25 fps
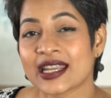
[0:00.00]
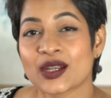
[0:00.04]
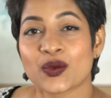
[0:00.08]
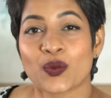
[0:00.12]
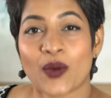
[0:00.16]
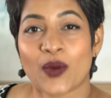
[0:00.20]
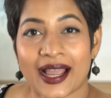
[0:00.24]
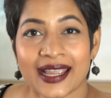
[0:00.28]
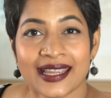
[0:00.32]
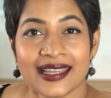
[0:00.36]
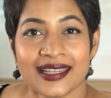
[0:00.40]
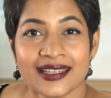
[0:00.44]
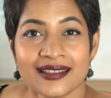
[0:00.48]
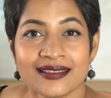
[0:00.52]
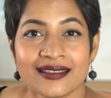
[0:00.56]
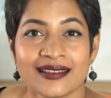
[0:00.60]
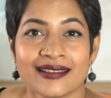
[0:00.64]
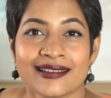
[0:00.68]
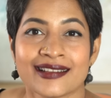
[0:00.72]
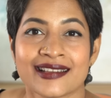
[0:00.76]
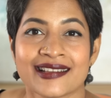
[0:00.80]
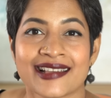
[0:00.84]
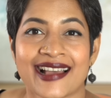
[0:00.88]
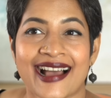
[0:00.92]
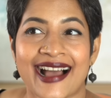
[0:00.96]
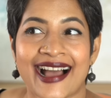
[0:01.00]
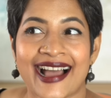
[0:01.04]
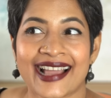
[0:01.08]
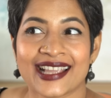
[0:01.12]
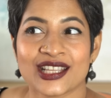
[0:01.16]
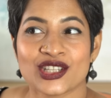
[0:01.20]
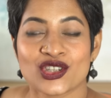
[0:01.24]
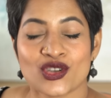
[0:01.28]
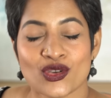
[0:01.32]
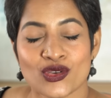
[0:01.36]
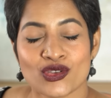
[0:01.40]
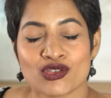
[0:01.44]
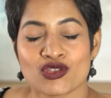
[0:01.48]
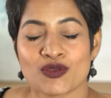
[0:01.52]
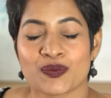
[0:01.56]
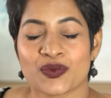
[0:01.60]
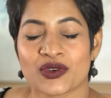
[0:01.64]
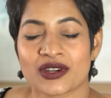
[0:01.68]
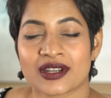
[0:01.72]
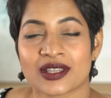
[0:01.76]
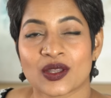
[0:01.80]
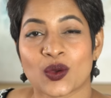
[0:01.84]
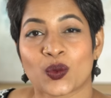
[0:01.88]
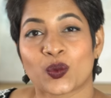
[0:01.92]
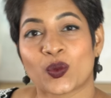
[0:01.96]
red wine. I chose to
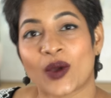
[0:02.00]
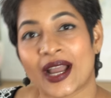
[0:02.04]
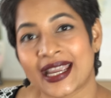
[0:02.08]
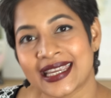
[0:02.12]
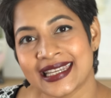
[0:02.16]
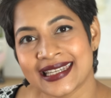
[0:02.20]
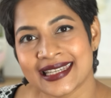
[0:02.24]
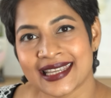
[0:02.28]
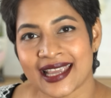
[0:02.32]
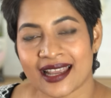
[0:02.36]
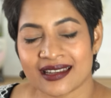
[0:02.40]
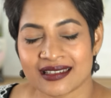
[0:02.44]
put it in the wine